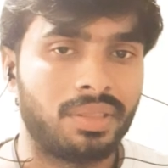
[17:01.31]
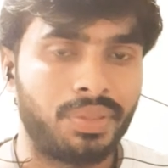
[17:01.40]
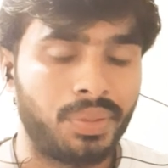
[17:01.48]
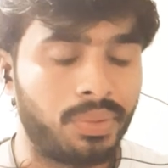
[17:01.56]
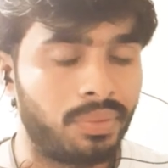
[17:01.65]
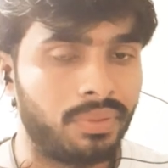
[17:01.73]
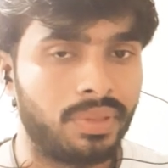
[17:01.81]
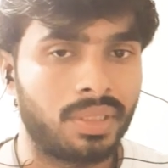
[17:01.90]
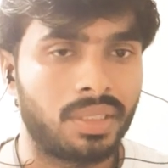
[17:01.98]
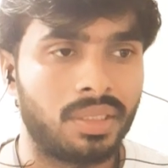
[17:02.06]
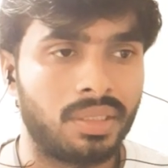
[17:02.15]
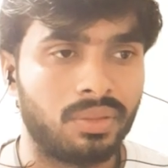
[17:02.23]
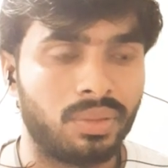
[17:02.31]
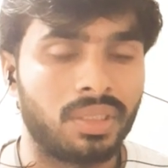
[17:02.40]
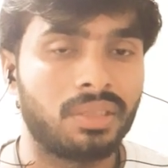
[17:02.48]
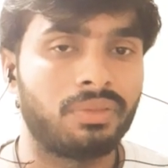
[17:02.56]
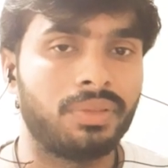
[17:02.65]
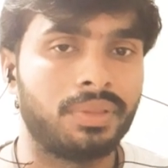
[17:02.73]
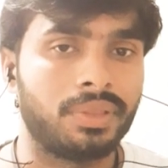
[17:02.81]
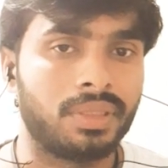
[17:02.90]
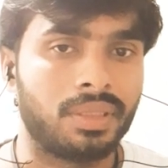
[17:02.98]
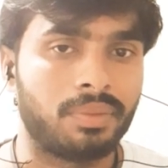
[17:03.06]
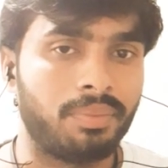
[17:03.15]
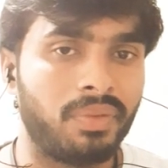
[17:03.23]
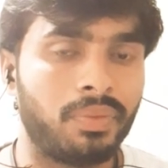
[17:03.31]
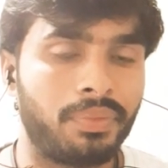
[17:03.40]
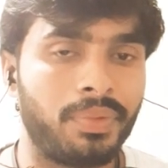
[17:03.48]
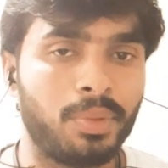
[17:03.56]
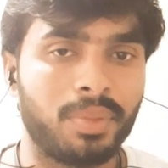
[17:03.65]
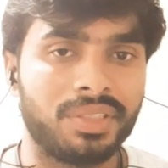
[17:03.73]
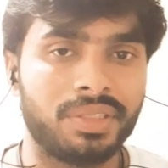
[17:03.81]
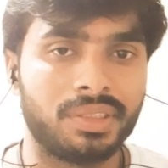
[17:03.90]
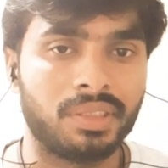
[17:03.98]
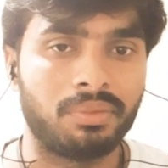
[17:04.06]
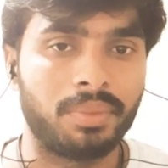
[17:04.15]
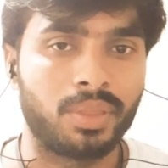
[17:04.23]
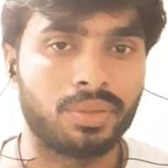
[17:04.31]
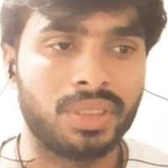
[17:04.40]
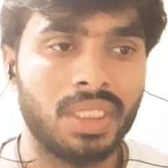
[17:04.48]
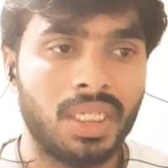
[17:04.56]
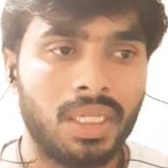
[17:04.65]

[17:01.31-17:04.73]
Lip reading: you should work on that for before few months itself, because